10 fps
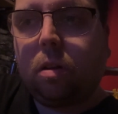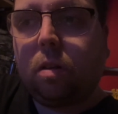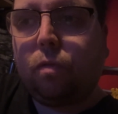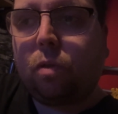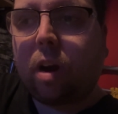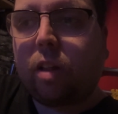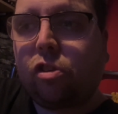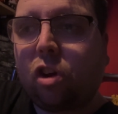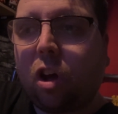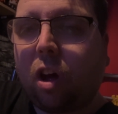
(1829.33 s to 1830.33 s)

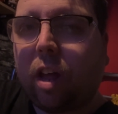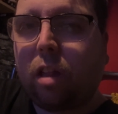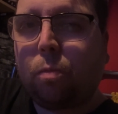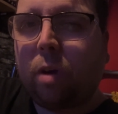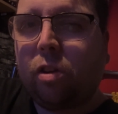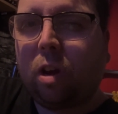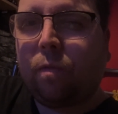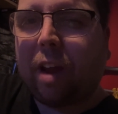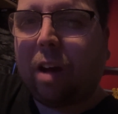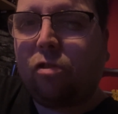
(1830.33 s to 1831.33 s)
franchise, which I've
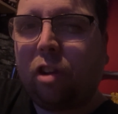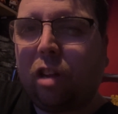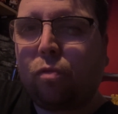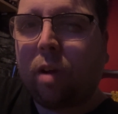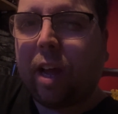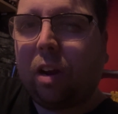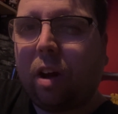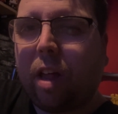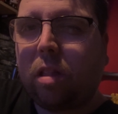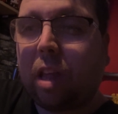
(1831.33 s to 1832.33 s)
now just
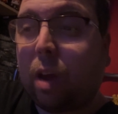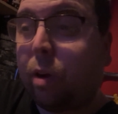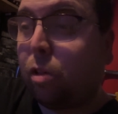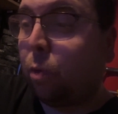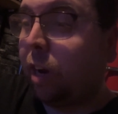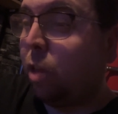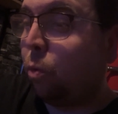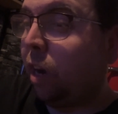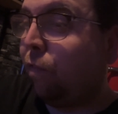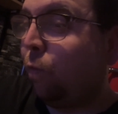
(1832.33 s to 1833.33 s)
realised here in
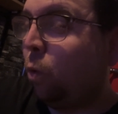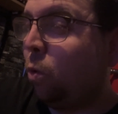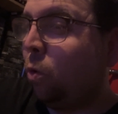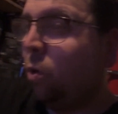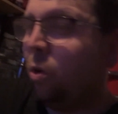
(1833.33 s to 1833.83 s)
2024.